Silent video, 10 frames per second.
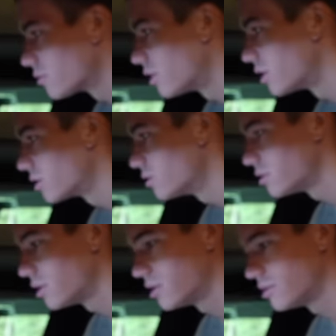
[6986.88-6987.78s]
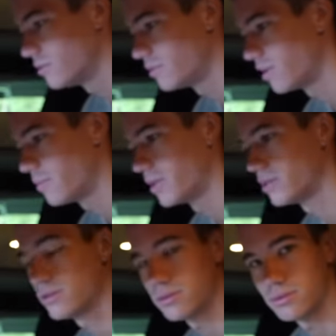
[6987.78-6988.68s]
Alright, call starts in 5
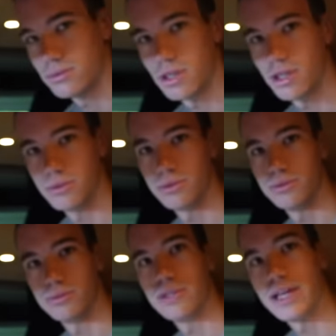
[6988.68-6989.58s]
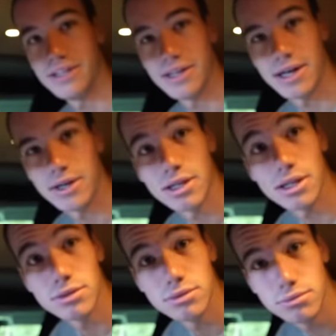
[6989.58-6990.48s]
minutes. I will let you know how it
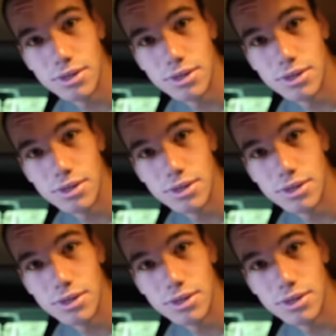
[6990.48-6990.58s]
goes.